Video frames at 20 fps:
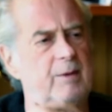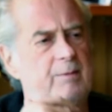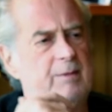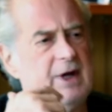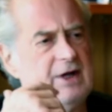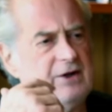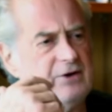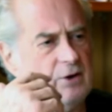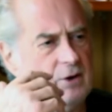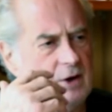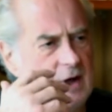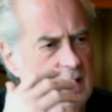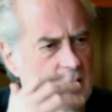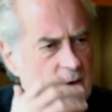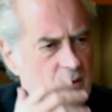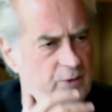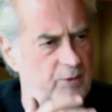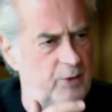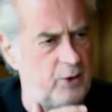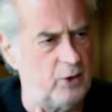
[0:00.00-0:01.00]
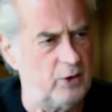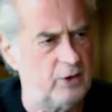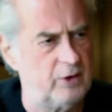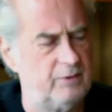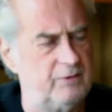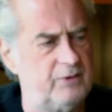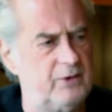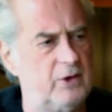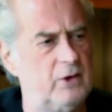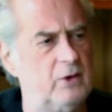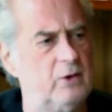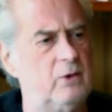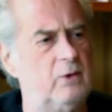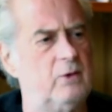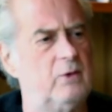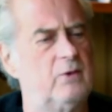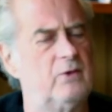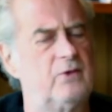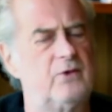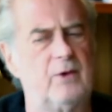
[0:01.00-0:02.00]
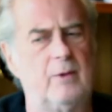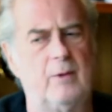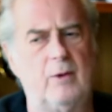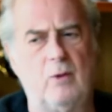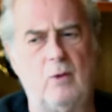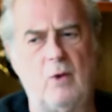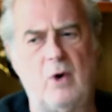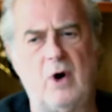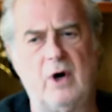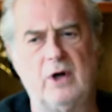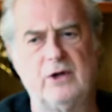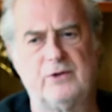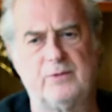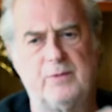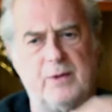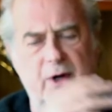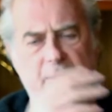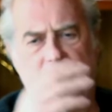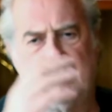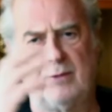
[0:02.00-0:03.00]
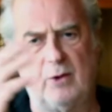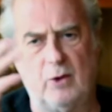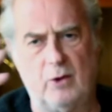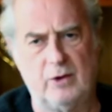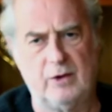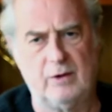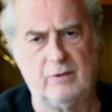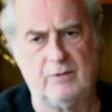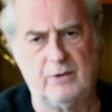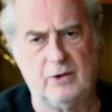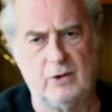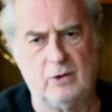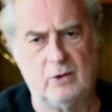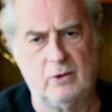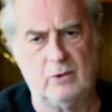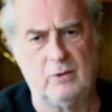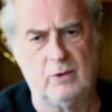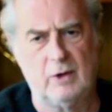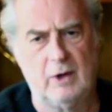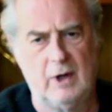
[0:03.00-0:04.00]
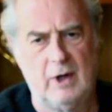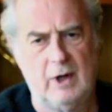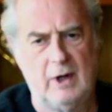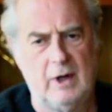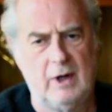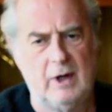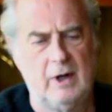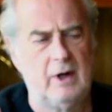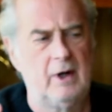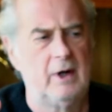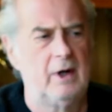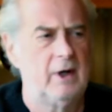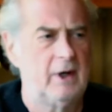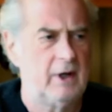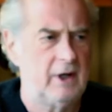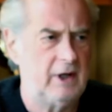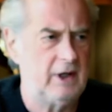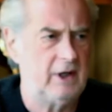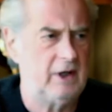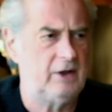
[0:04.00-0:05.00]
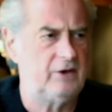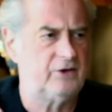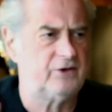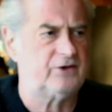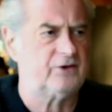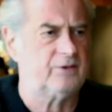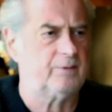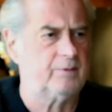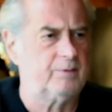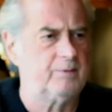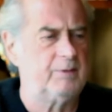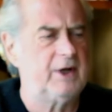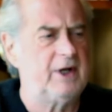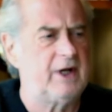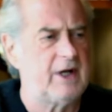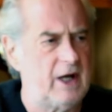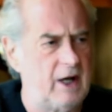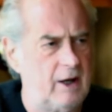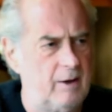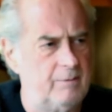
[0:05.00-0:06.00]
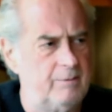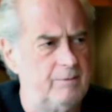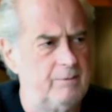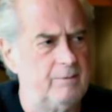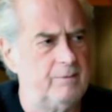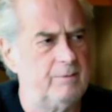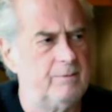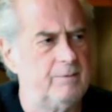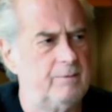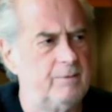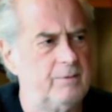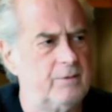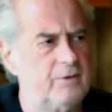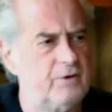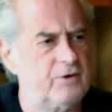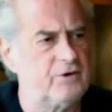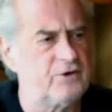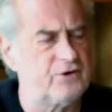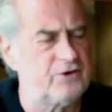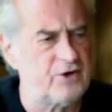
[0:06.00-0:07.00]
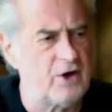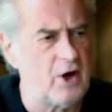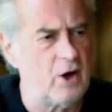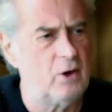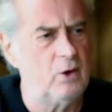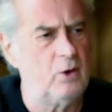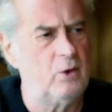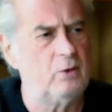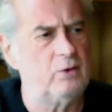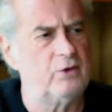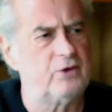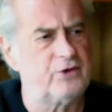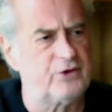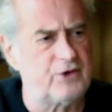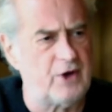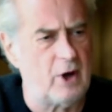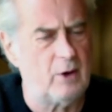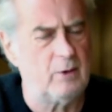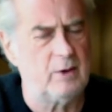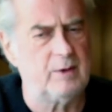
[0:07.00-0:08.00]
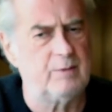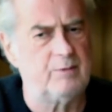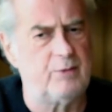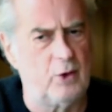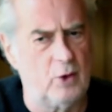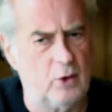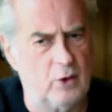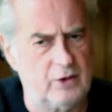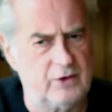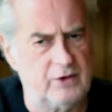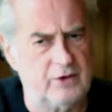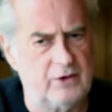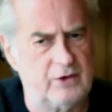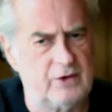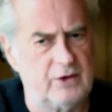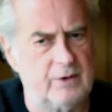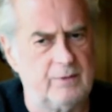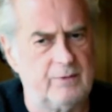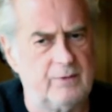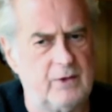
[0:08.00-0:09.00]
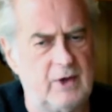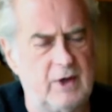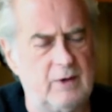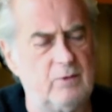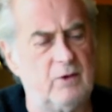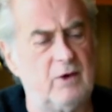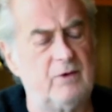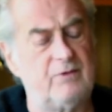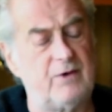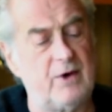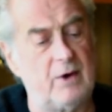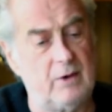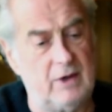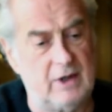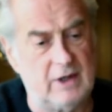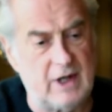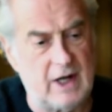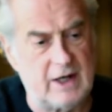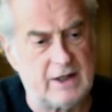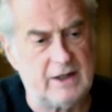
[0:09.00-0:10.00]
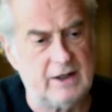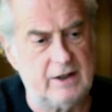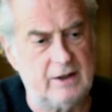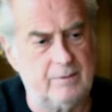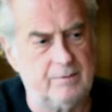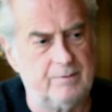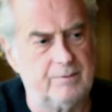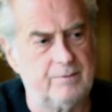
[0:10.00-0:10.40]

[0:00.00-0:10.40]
a mental health point of view, from a widespread point of view, is become so important, and we're very lucky